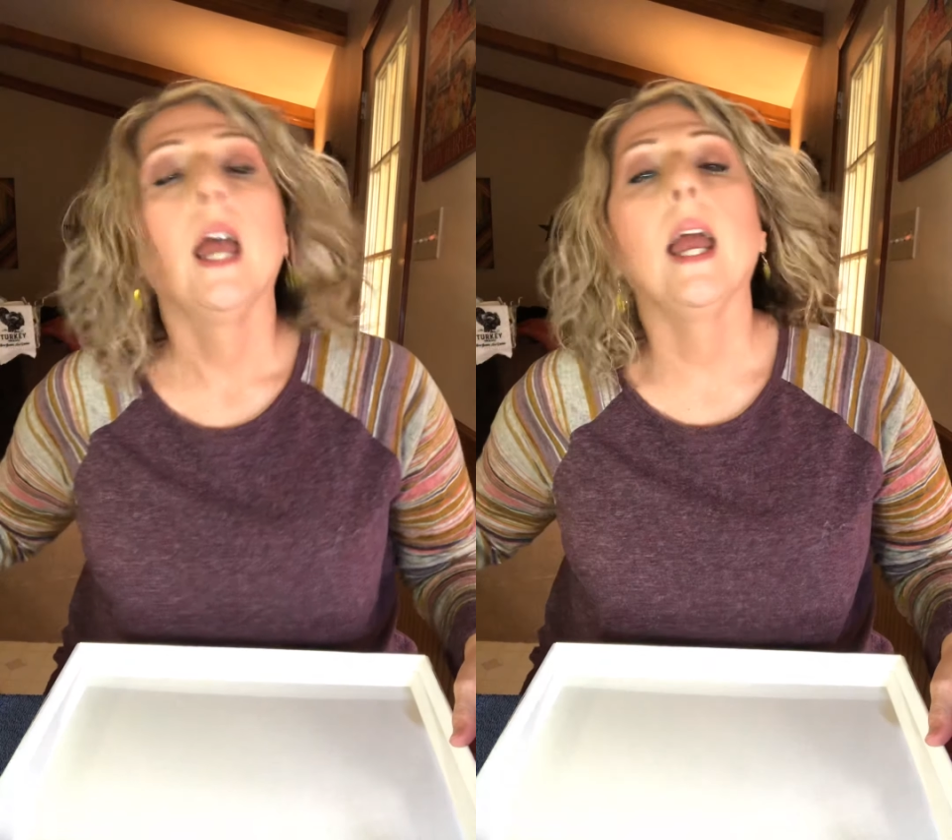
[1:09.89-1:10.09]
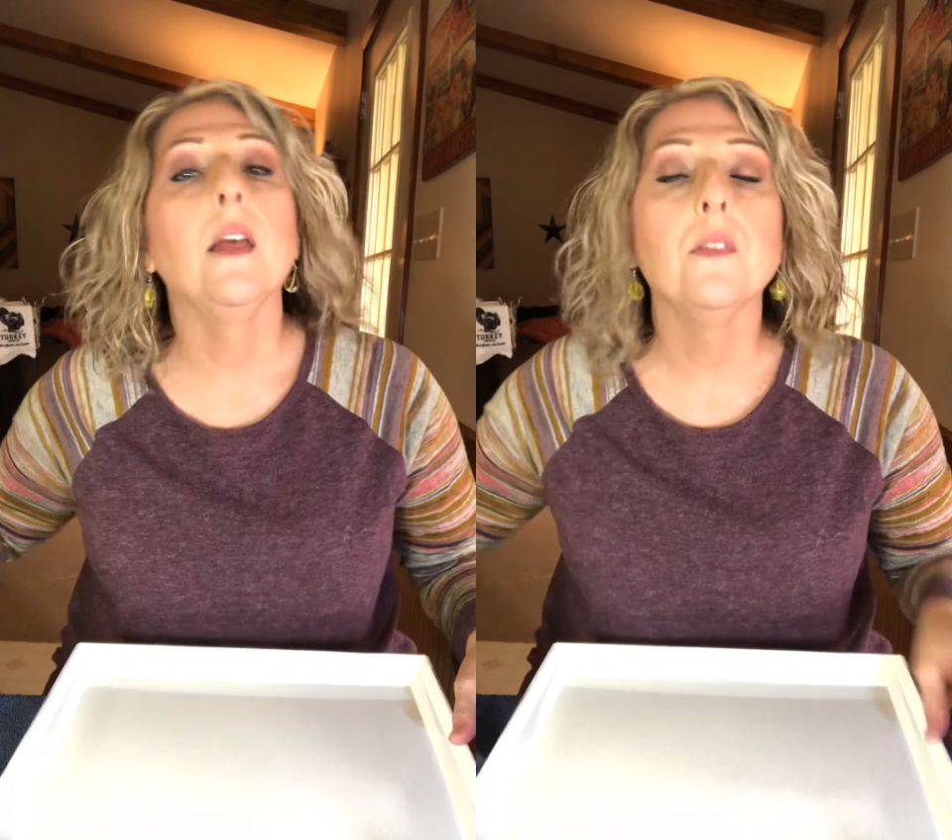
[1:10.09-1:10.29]

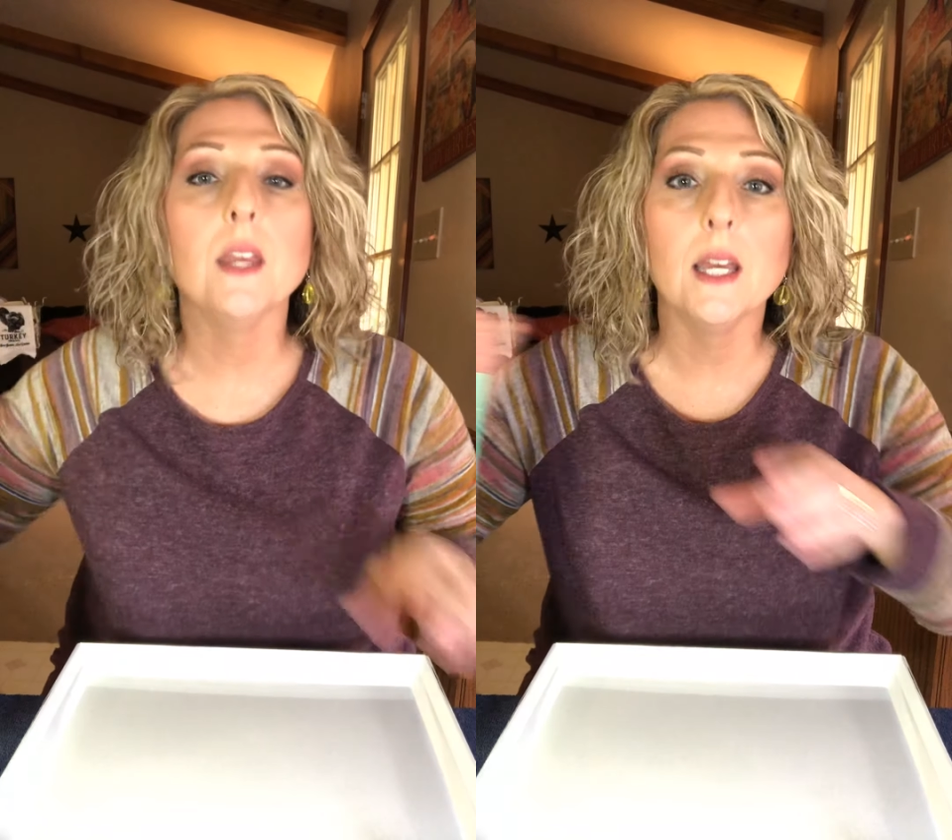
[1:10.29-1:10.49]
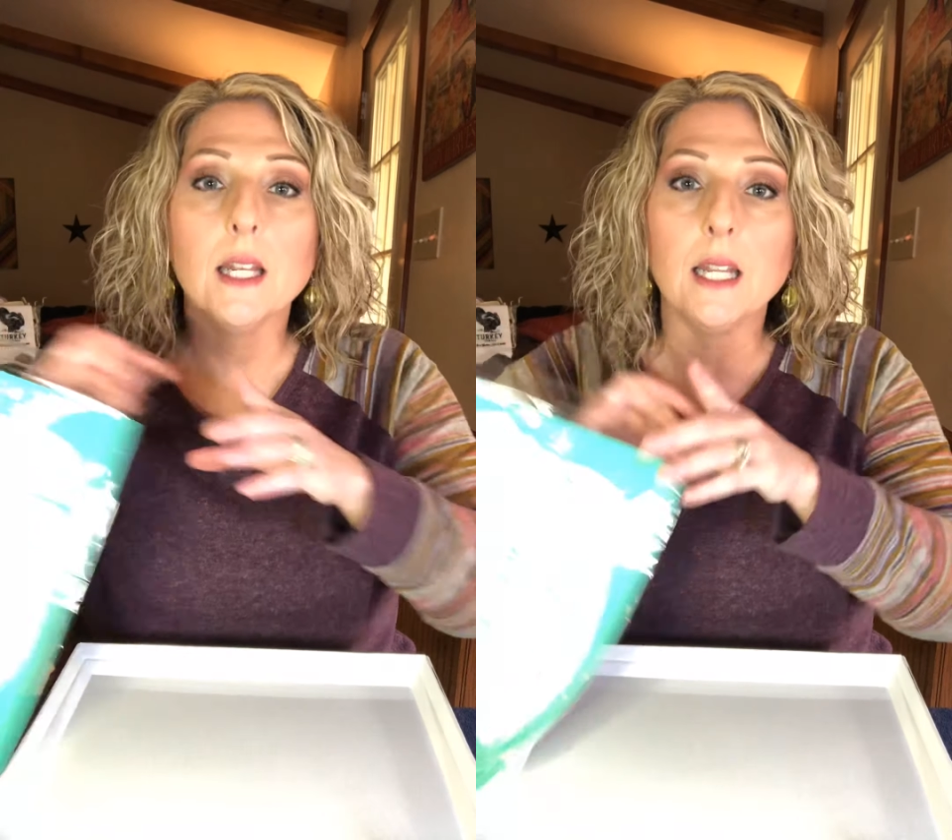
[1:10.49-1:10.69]
And
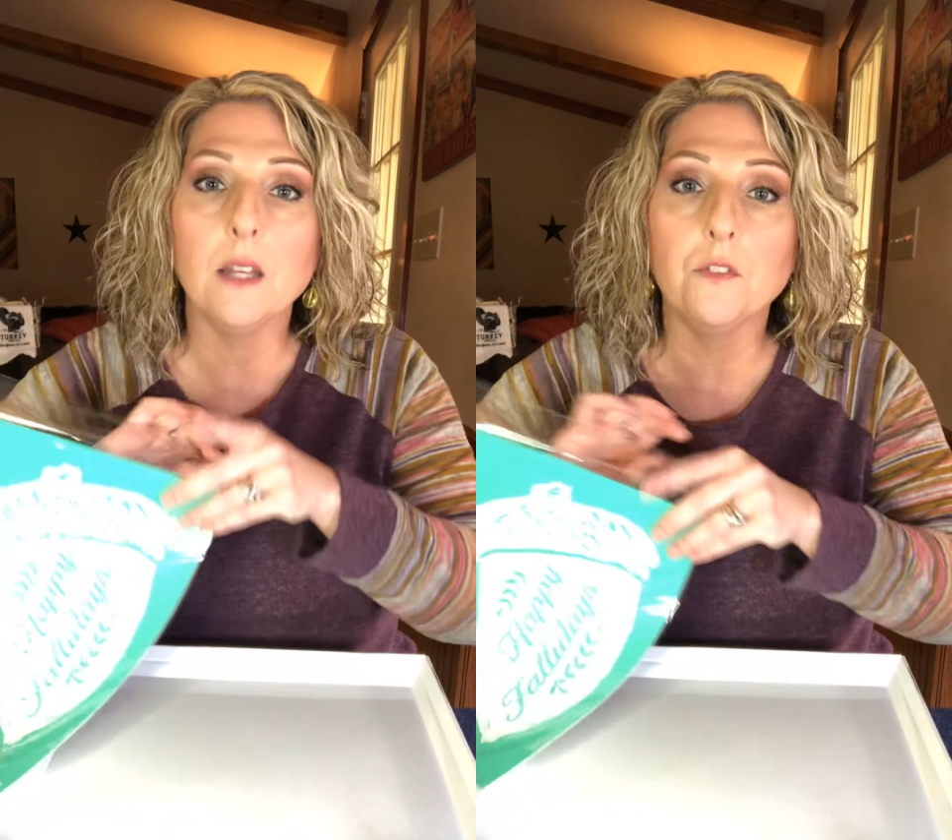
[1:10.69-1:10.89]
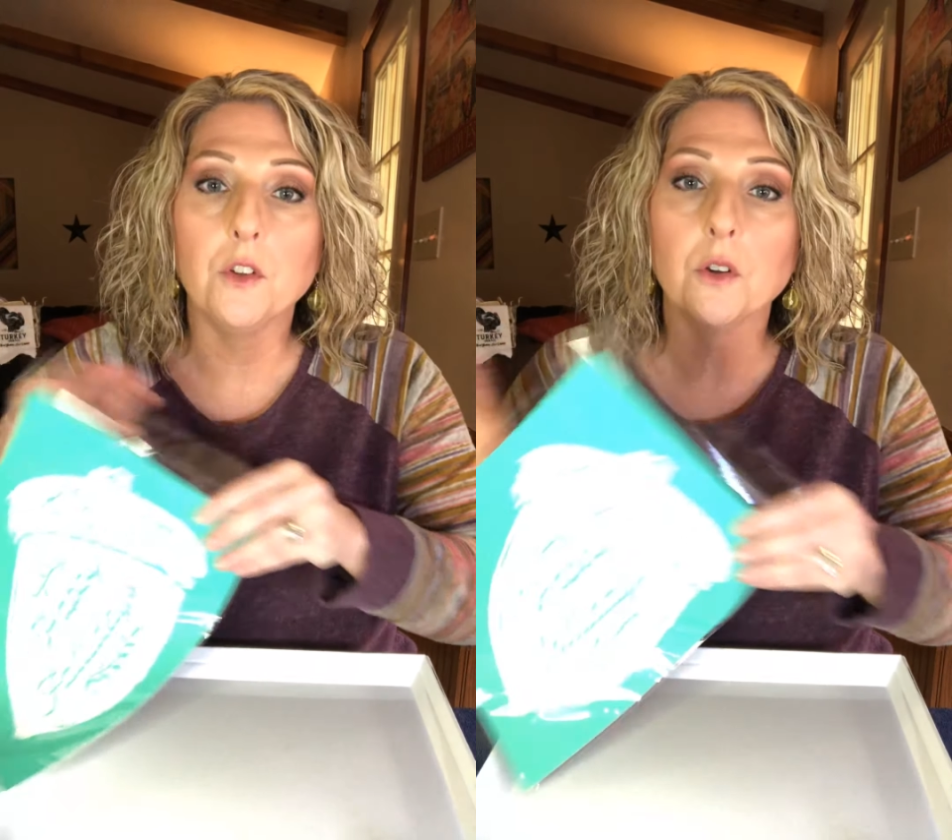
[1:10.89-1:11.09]
then
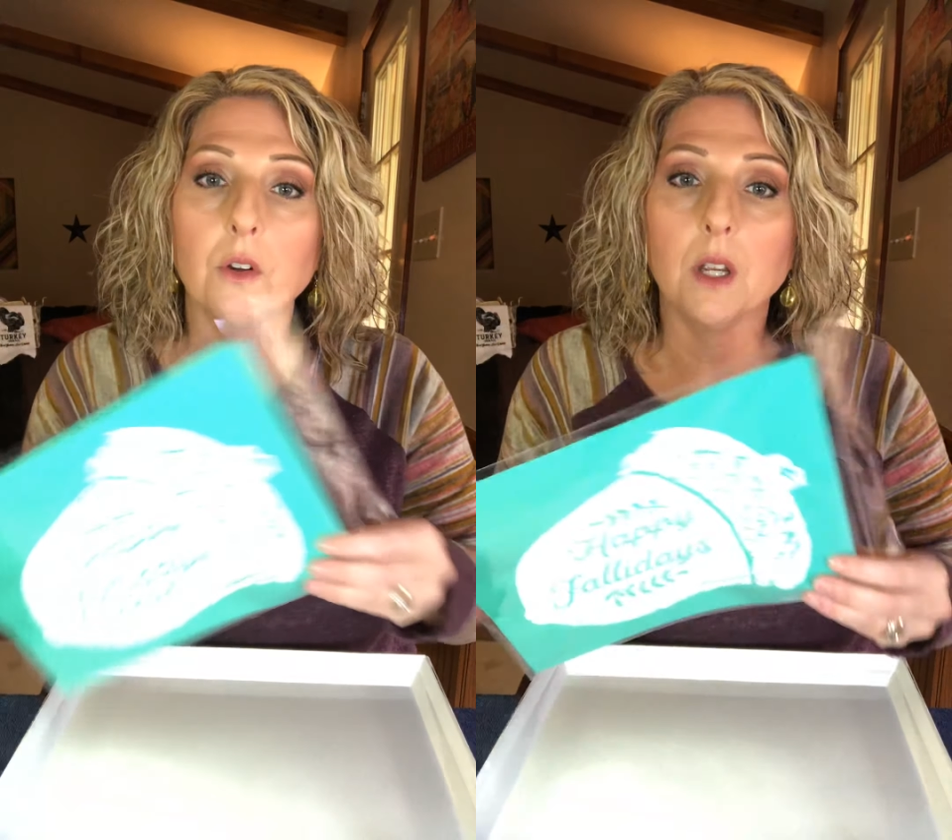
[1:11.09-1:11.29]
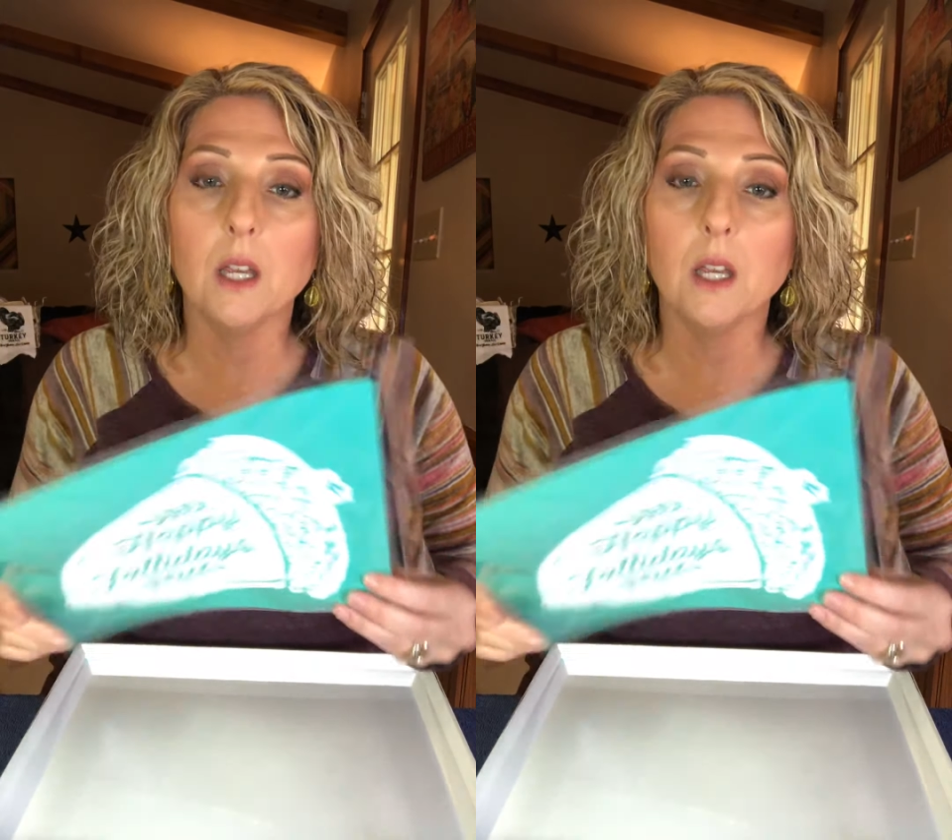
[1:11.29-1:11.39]
if you're